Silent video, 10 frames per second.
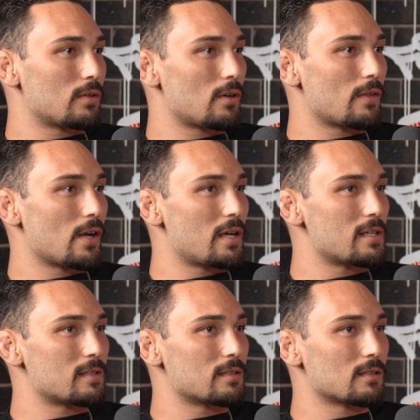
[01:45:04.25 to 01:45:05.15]
You know, there
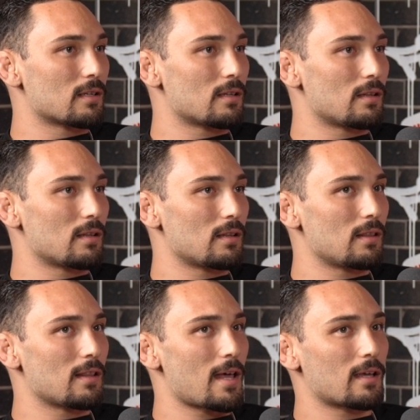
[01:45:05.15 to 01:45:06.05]
is,
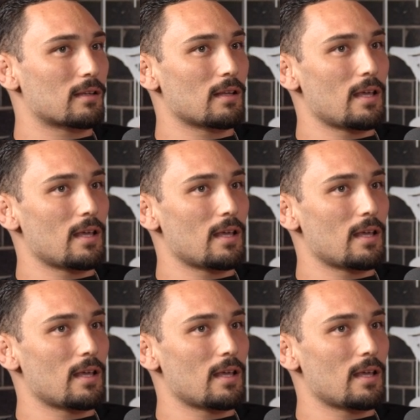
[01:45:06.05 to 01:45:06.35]
like,